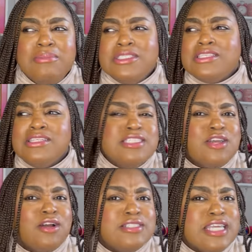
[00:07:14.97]
So this
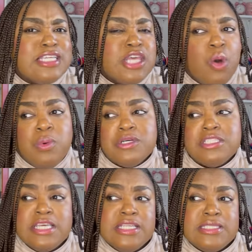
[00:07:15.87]
girl says, well,
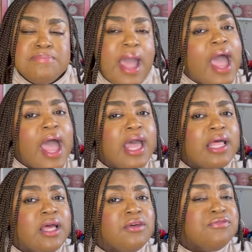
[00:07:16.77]
since my
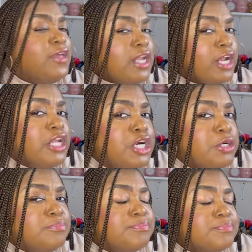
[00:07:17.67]
feet are
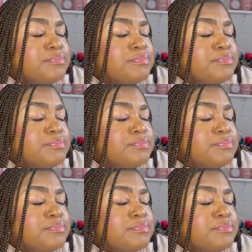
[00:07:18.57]
numb,